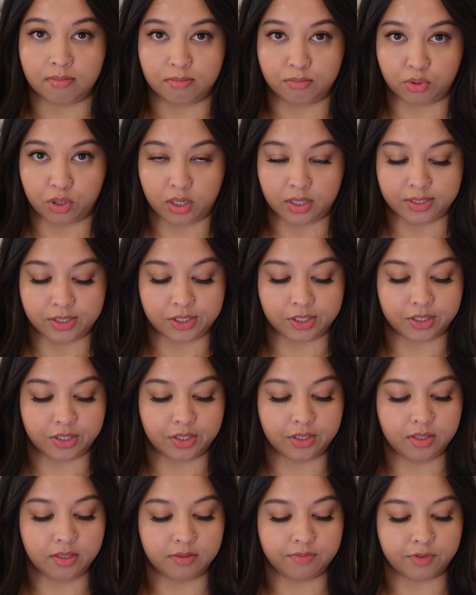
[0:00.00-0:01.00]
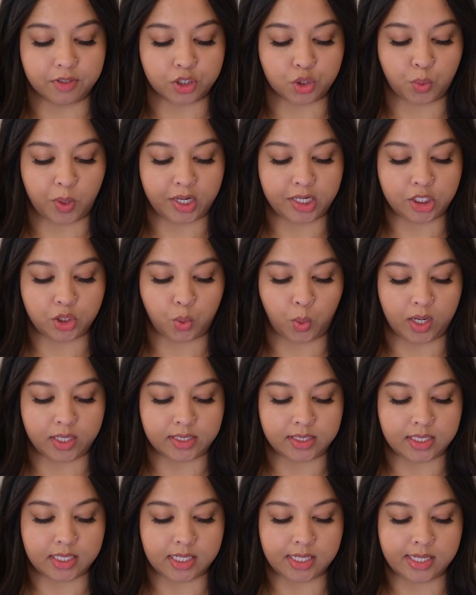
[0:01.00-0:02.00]
bronzer for
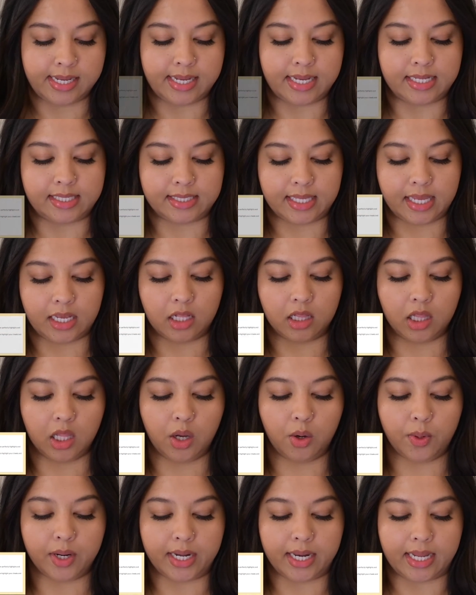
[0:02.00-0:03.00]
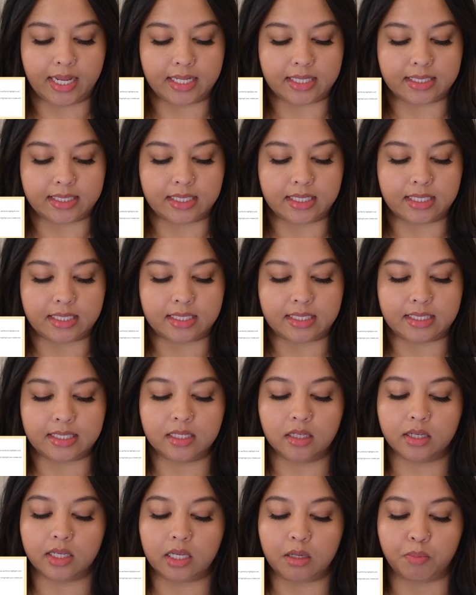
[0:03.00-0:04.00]
2020 is a glow-enhancing,
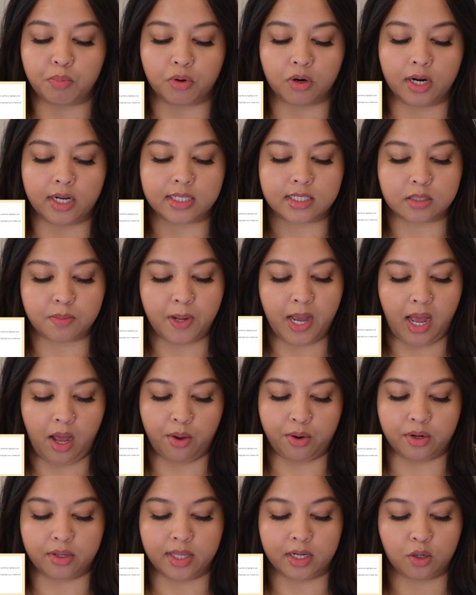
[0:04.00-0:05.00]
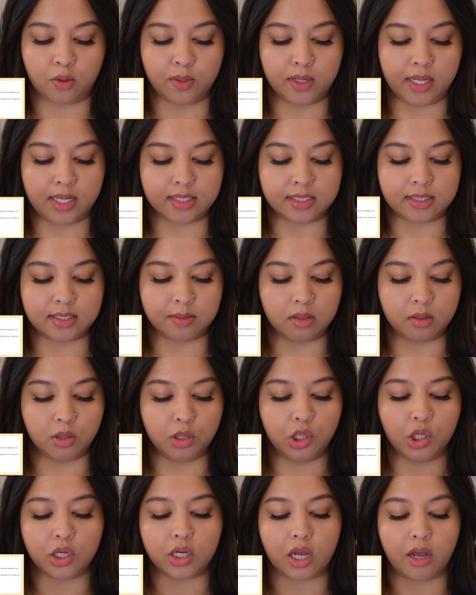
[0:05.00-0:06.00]
silky pressed powder that creates the
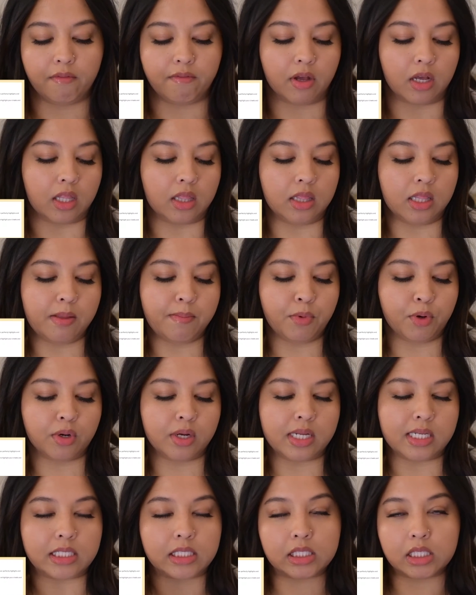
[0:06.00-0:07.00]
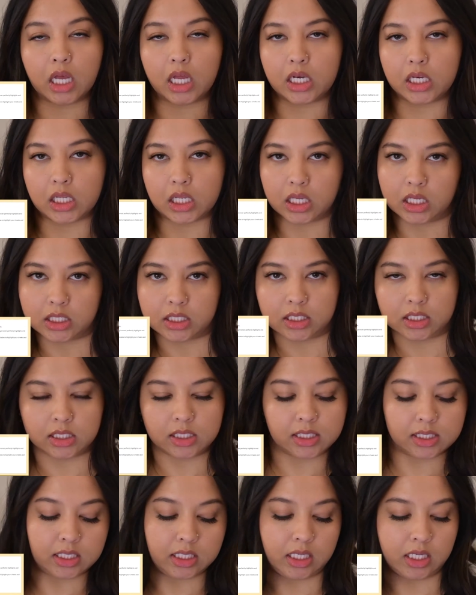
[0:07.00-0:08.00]
look of a glimmering sun-kissed
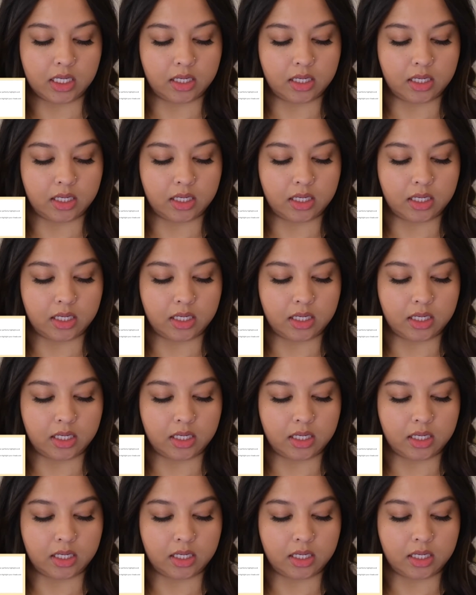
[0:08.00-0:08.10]
skin.